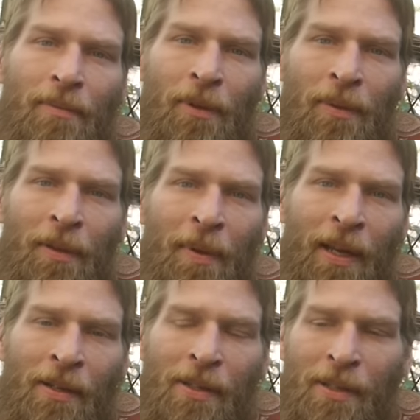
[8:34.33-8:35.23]
What really
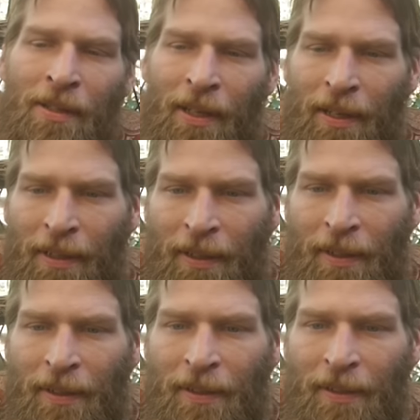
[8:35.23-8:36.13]
matters is that
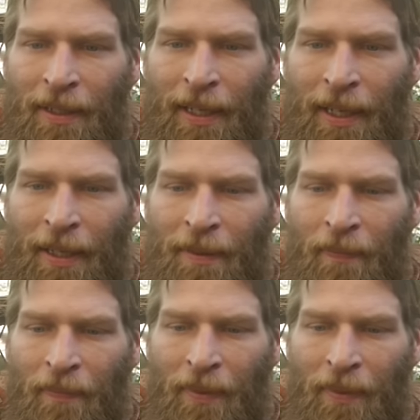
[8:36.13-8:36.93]
um,